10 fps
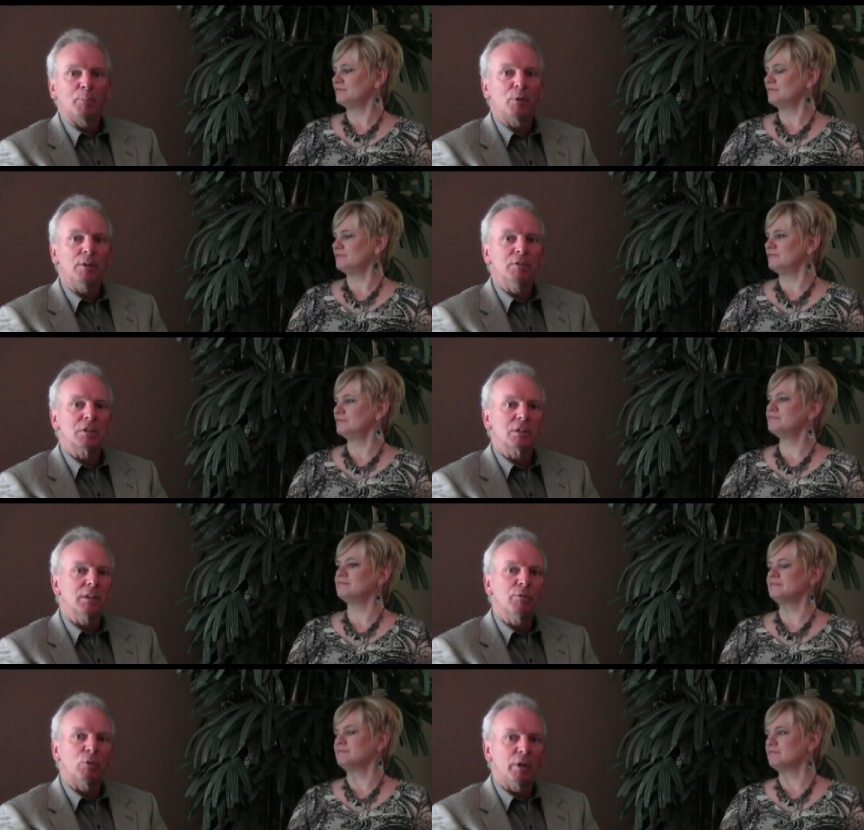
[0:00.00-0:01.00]
Speaker 1: previously
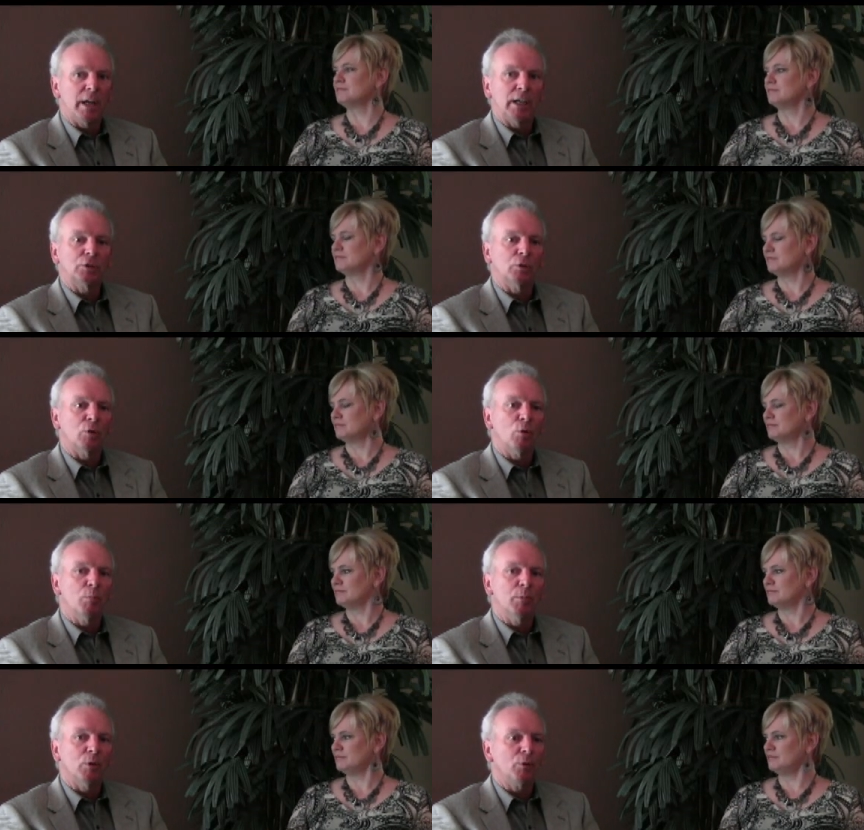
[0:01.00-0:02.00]
for a national
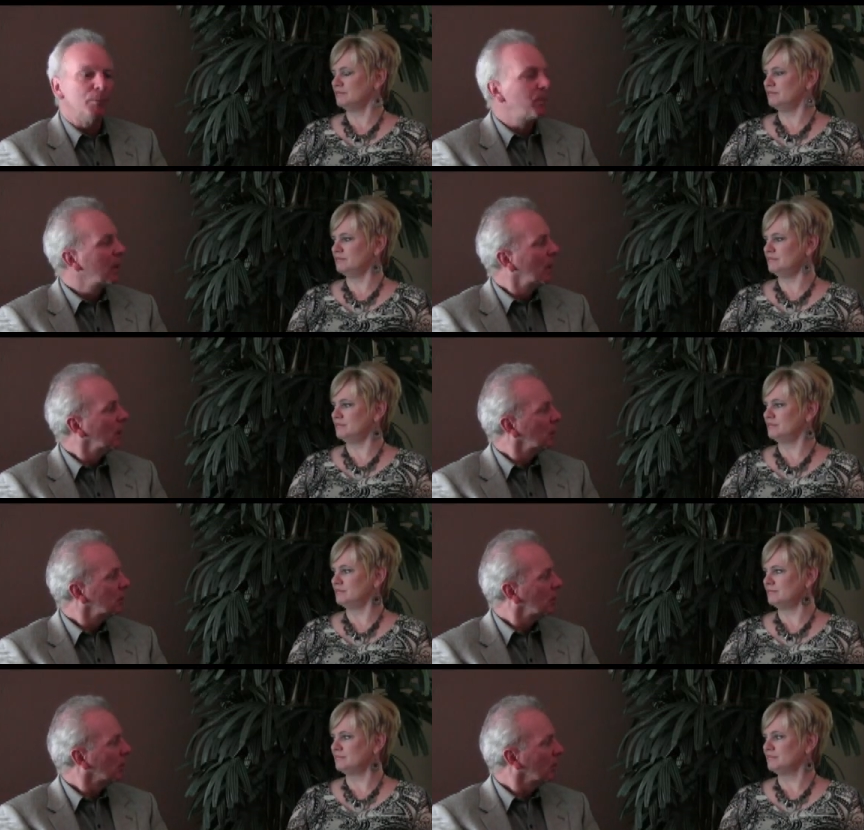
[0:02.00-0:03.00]
home builder.
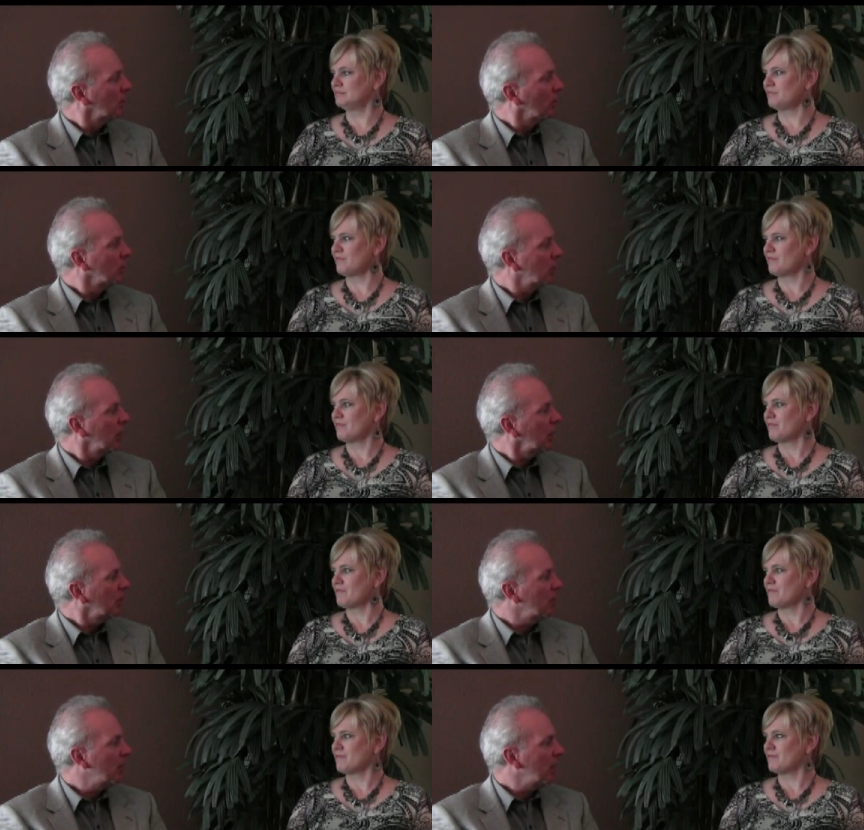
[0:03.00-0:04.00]
So you want to say a little
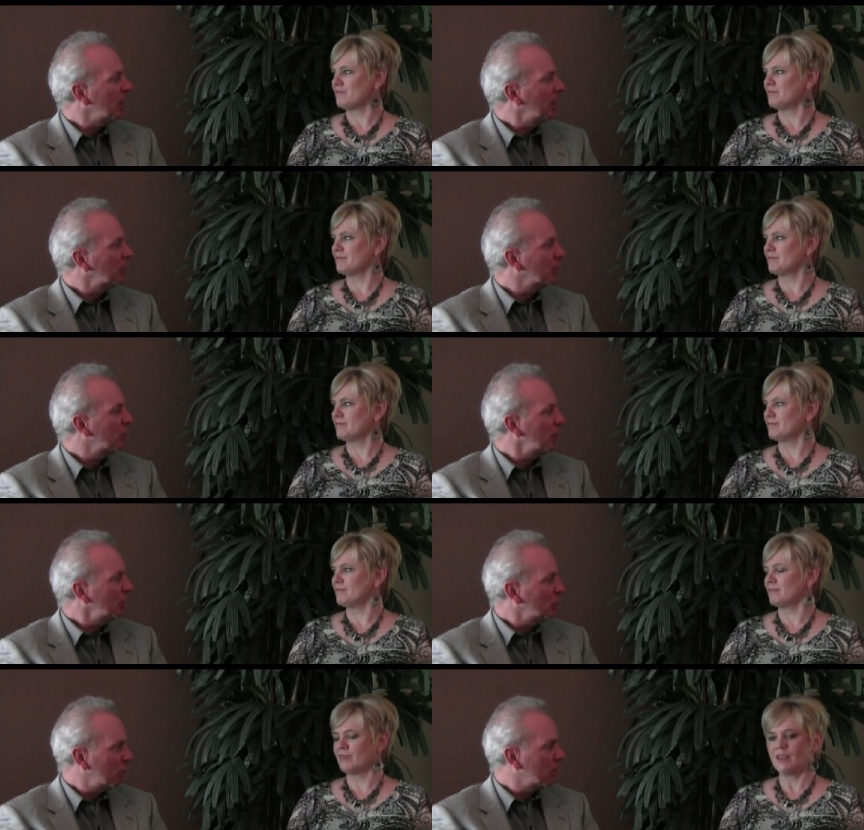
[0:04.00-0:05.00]
bit about that
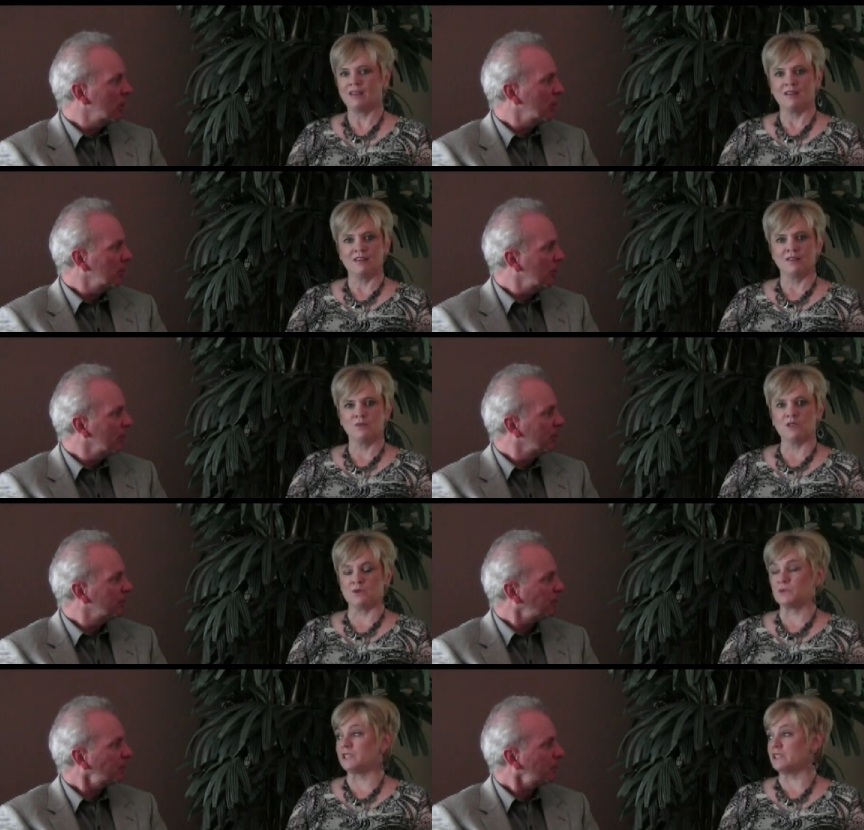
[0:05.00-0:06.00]
experience with? Uh...
Speaker 2: Well,
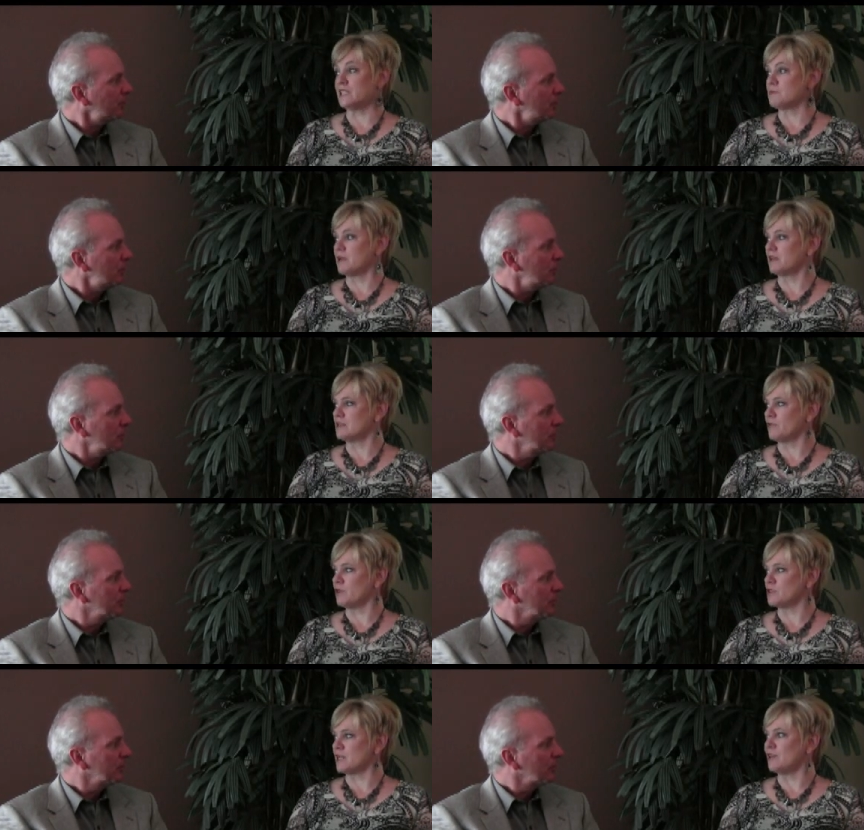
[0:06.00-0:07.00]
it really does make a
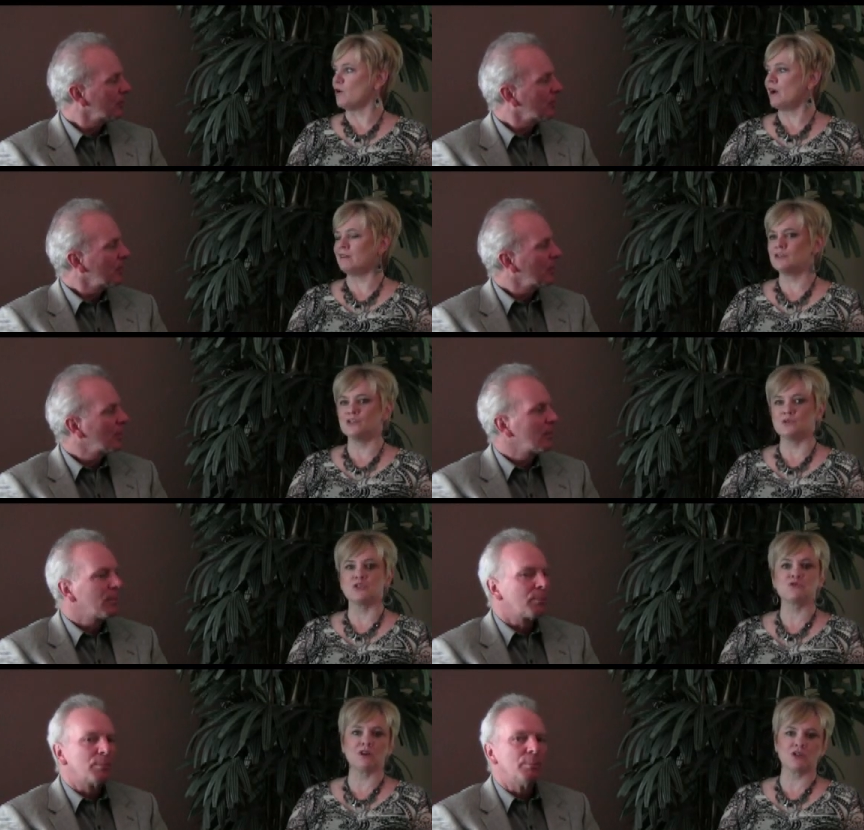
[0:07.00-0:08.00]
difference. I know how to
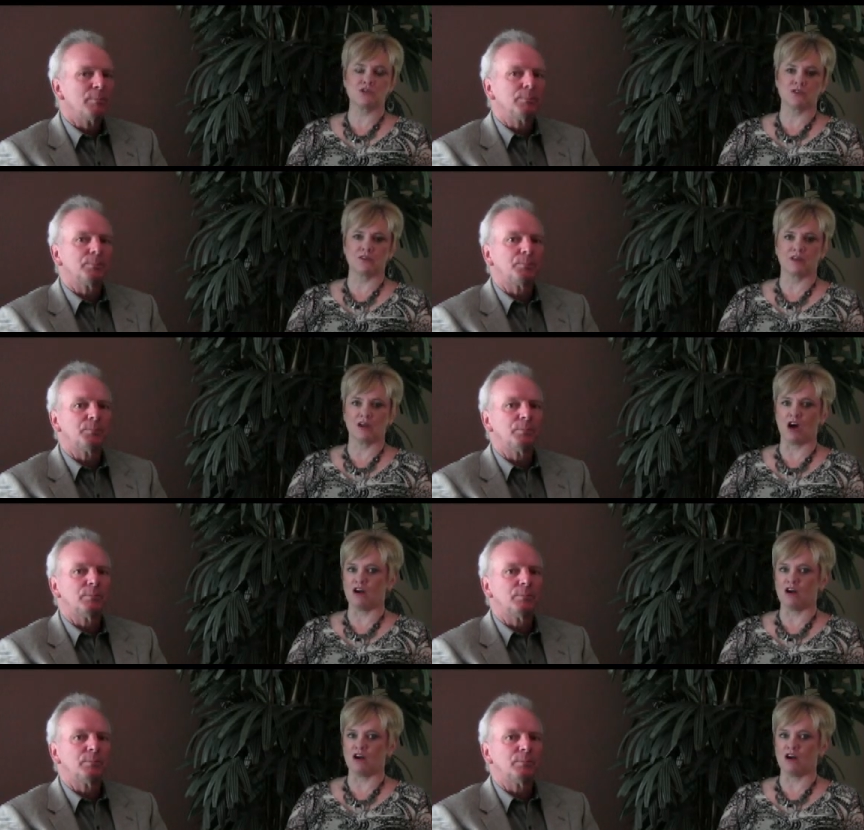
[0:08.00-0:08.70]
structure the